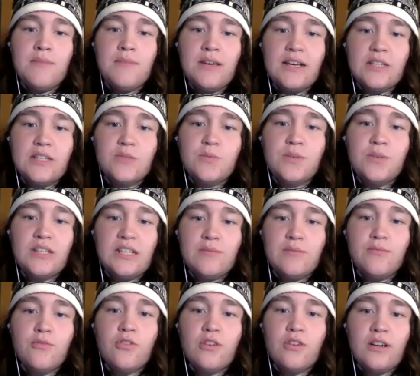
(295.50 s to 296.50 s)
because we
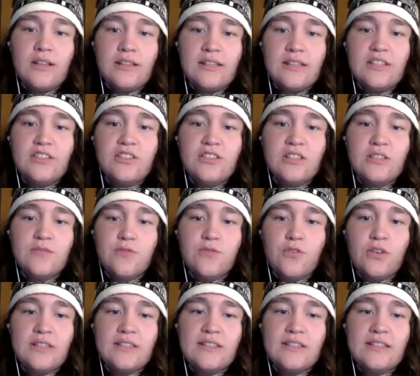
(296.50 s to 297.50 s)
need more Indigenous
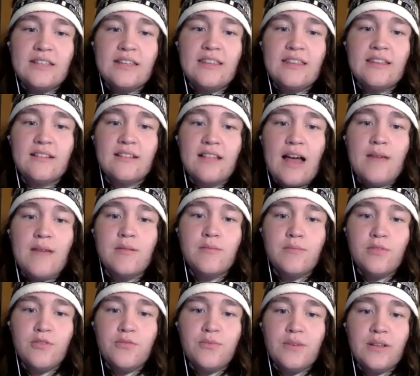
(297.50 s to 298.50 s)
voices in the
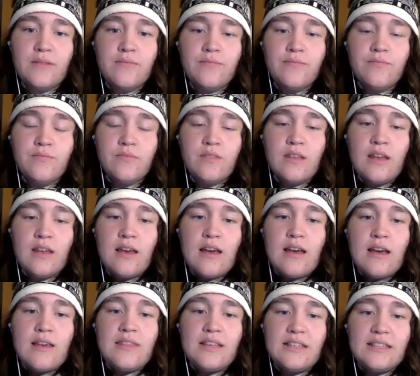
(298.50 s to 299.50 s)
climate movement.
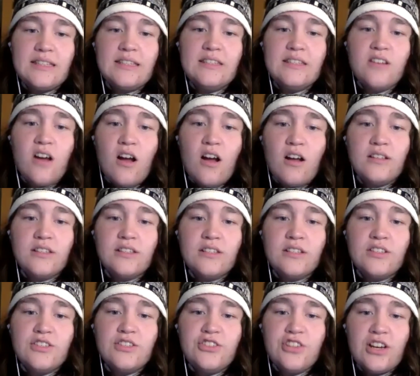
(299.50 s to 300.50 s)
This is
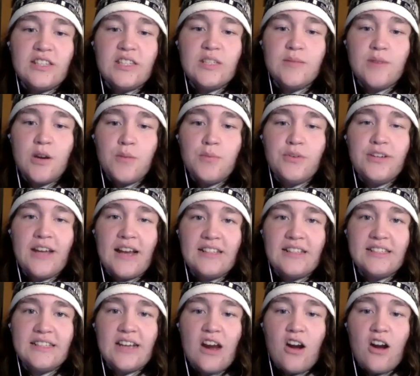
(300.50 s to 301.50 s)
not just about
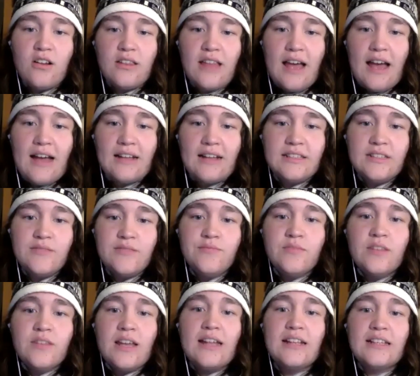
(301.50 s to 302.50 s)
protecting our land.
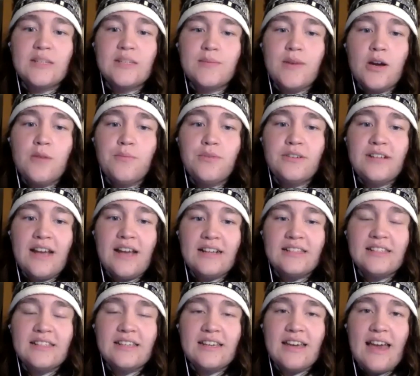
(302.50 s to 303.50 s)
It is about
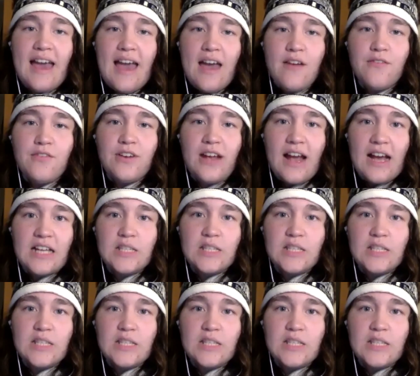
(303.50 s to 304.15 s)
protecting every